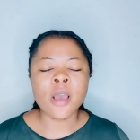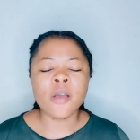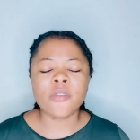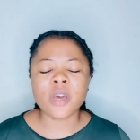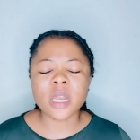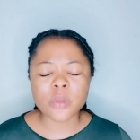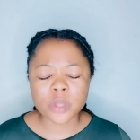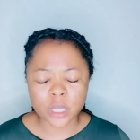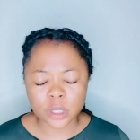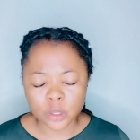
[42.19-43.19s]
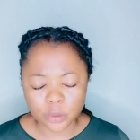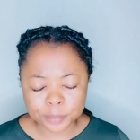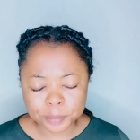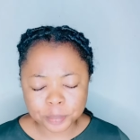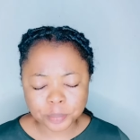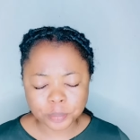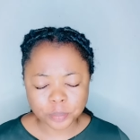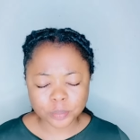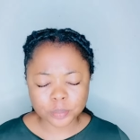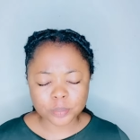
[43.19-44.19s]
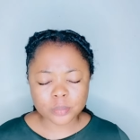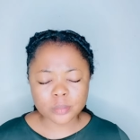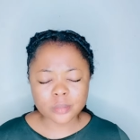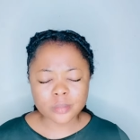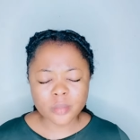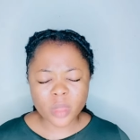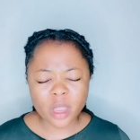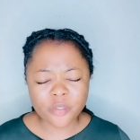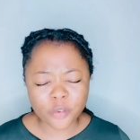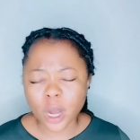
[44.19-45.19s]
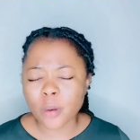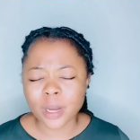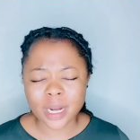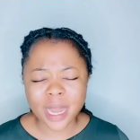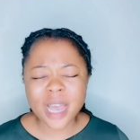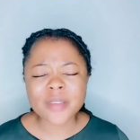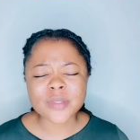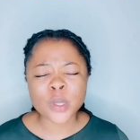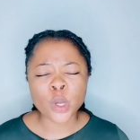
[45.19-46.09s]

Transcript: Father, we thank you for our lives.